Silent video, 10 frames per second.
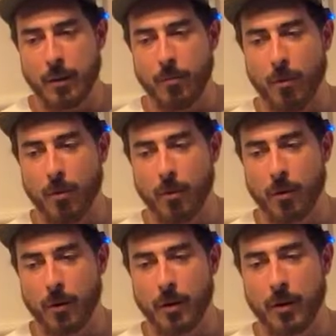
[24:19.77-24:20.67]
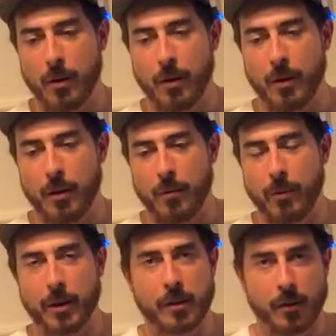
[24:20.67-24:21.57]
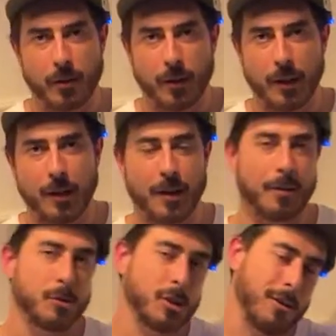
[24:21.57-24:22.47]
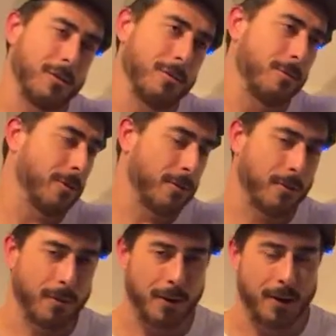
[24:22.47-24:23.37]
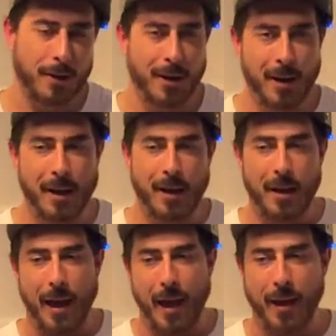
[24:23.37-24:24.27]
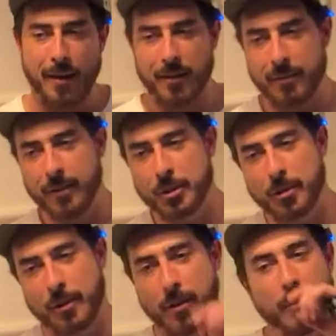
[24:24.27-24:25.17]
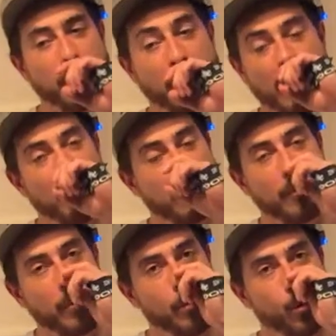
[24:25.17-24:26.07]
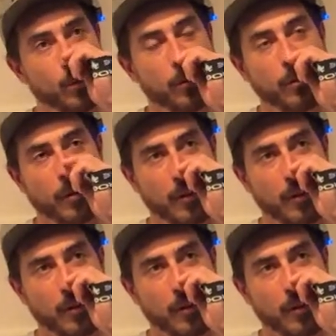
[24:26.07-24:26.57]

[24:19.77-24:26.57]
more regularly, kind of share what's going on, and eventually start bringing in some people too.